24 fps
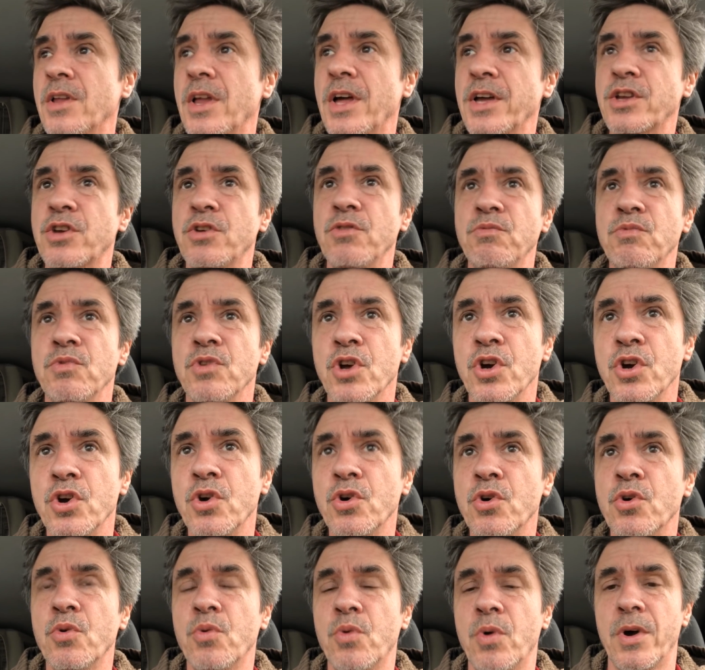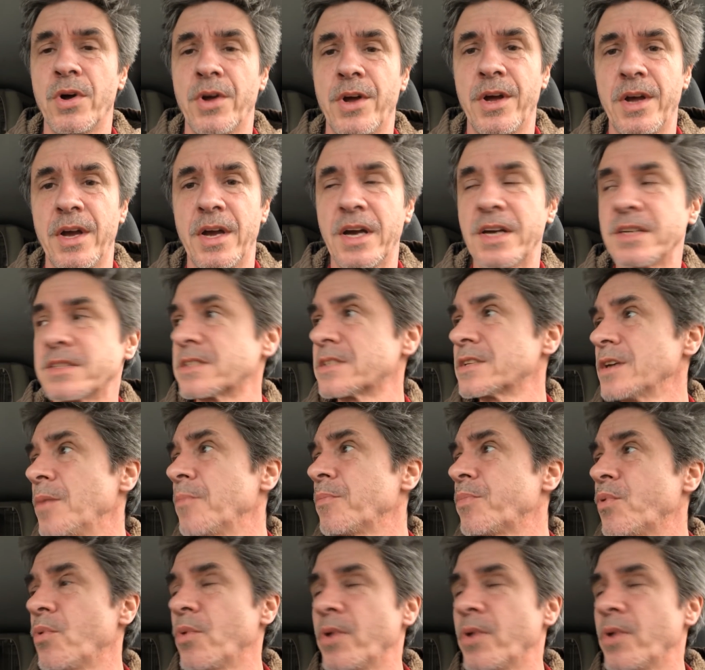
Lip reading: Like, you knew at some